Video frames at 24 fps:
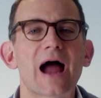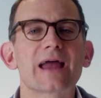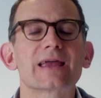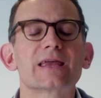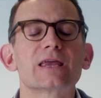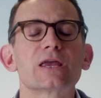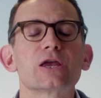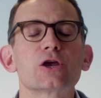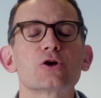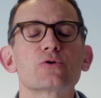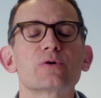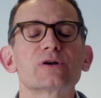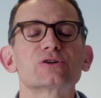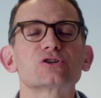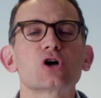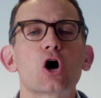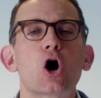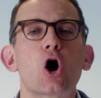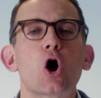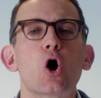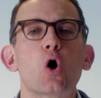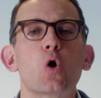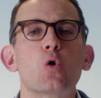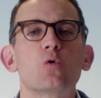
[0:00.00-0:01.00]
I hear it
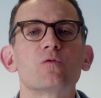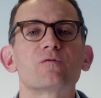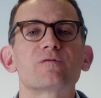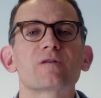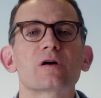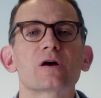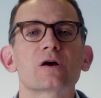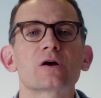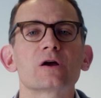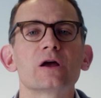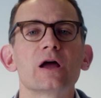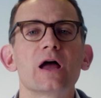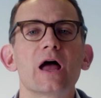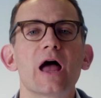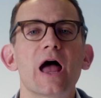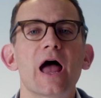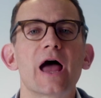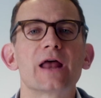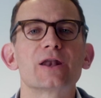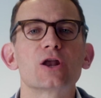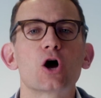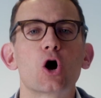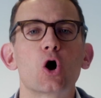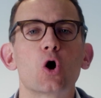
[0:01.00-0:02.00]
over and